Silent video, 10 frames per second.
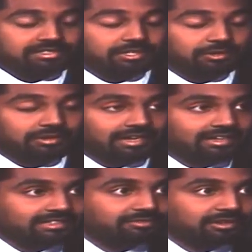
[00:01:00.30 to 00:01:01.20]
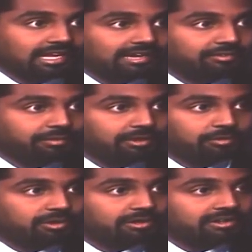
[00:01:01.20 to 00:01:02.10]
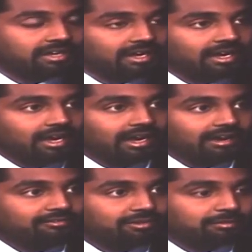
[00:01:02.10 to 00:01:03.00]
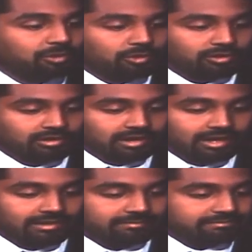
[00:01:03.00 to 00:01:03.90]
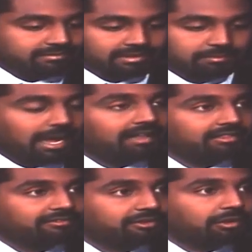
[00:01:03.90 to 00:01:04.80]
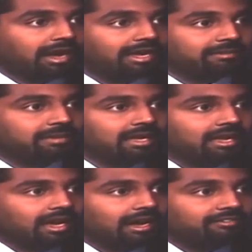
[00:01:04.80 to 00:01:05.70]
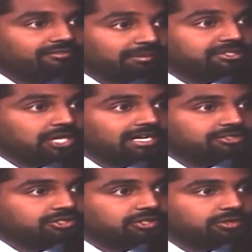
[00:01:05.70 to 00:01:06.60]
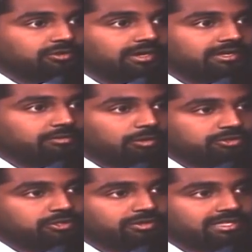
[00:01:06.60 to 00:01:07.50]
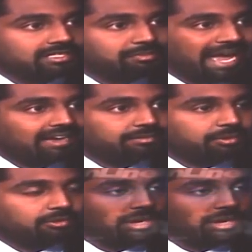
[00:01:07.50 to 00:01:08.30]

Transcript: rescued, I guess, for lack of a better word, uh, from your uh, path of crime uh, from a judge who enrolled you in this PAC